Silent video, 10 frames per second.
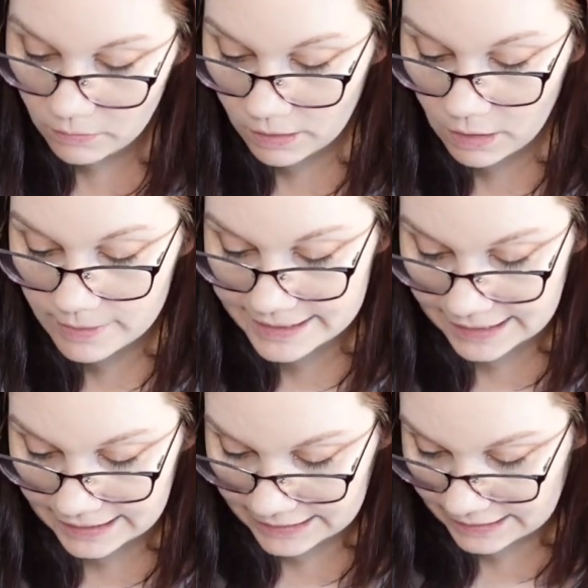We're almost
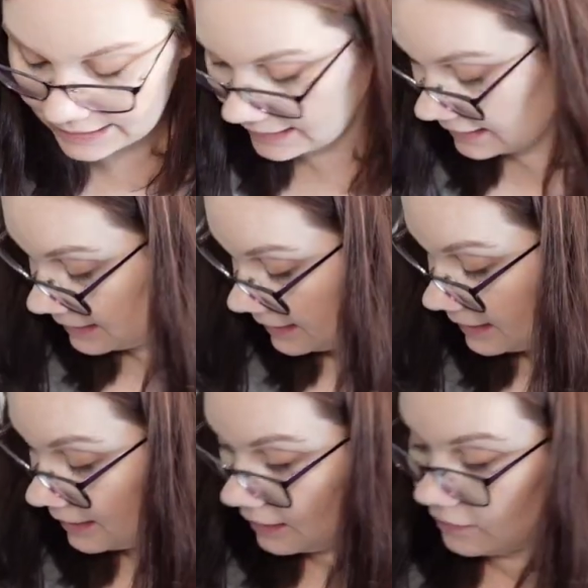done.
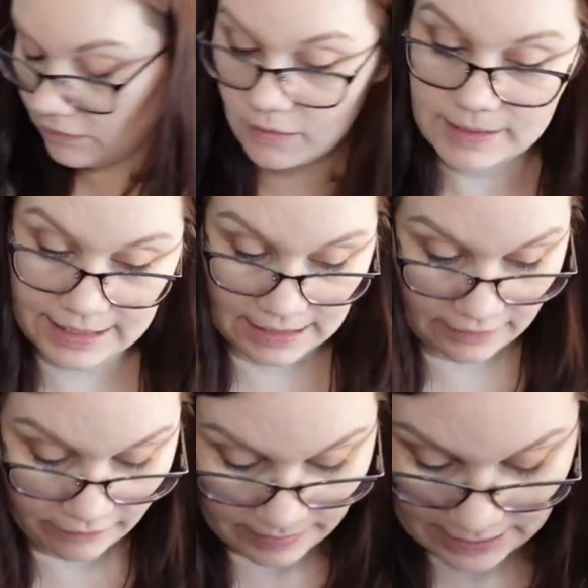We're almost done,
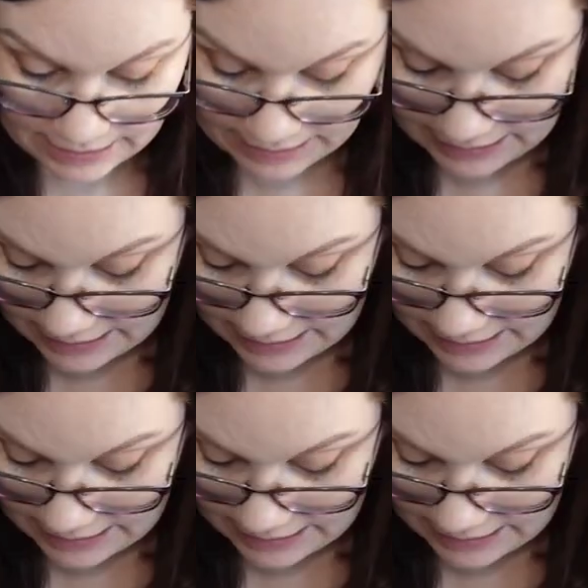everybody.